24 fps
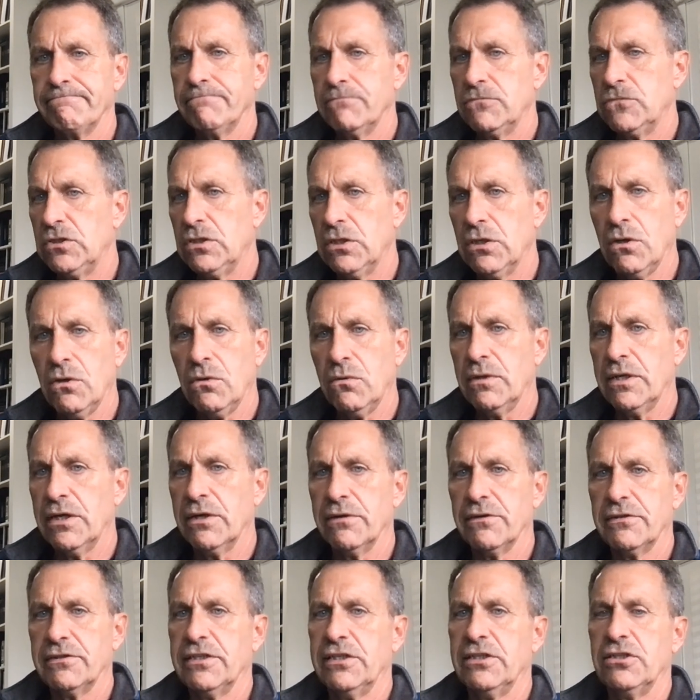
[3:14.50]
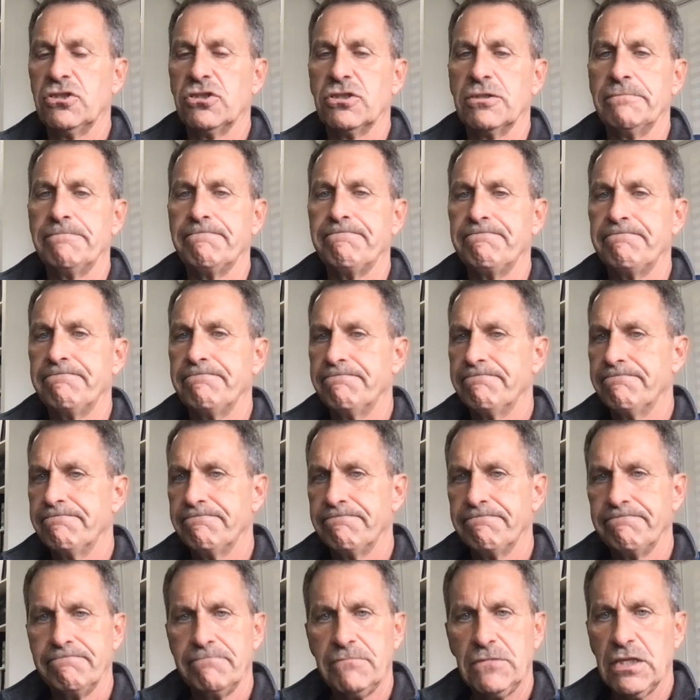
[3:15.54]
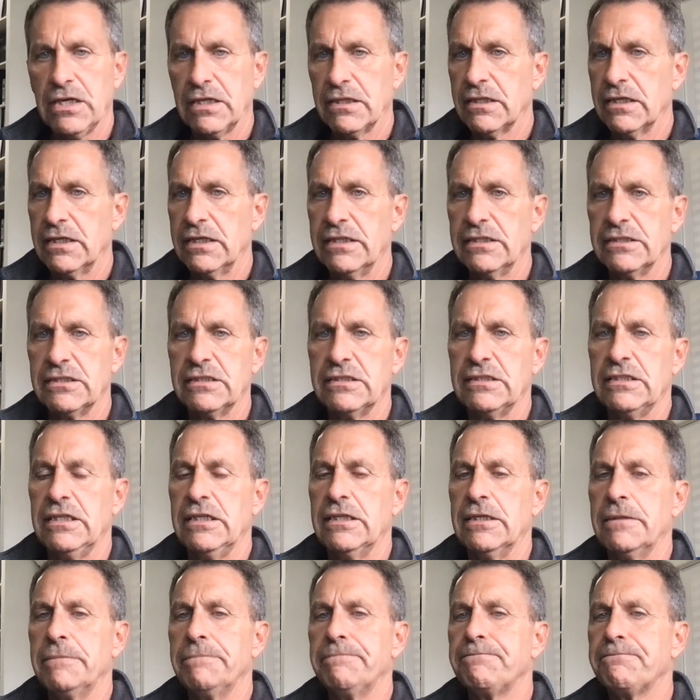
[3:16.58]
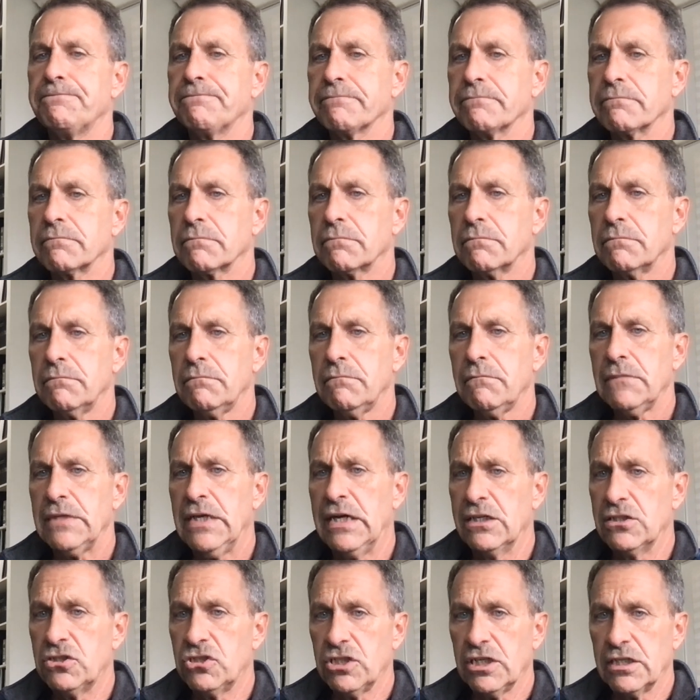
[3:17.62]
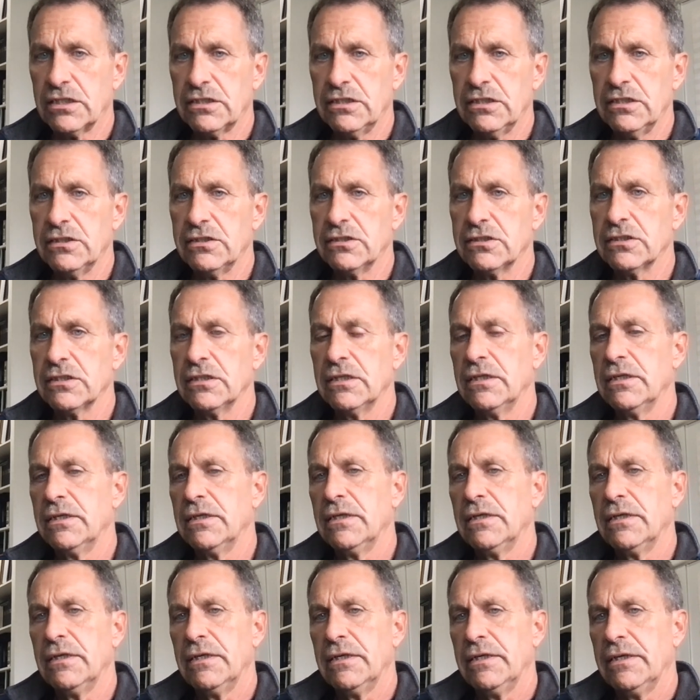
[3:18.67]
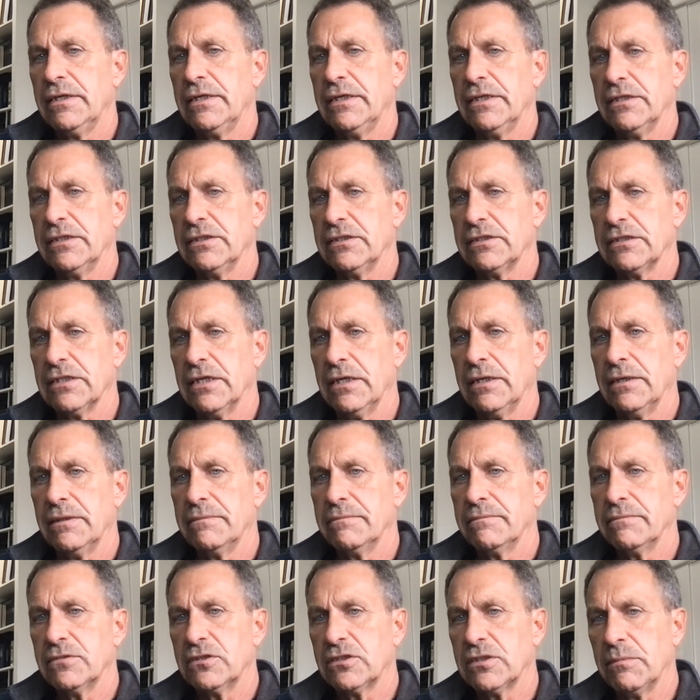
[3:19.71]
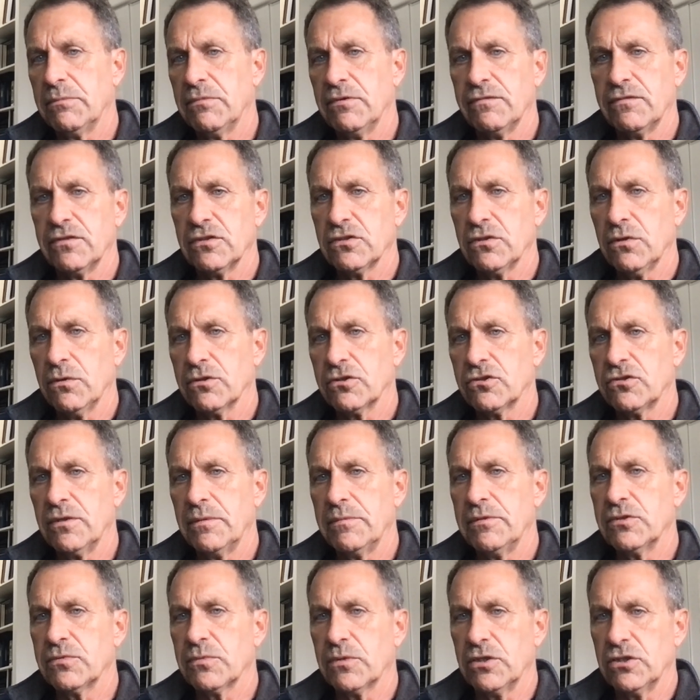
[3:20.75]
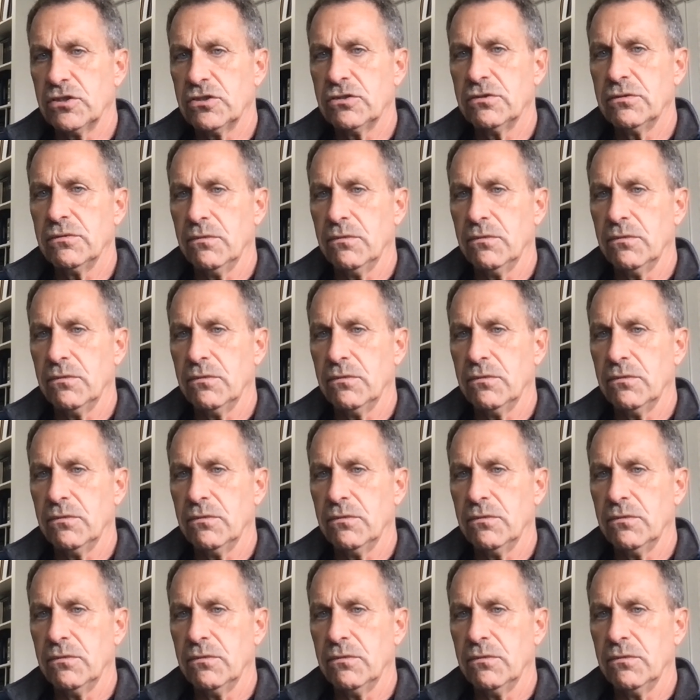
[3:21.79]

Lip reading: no irritation, nothing in seated. I checked his some of his lower extremities where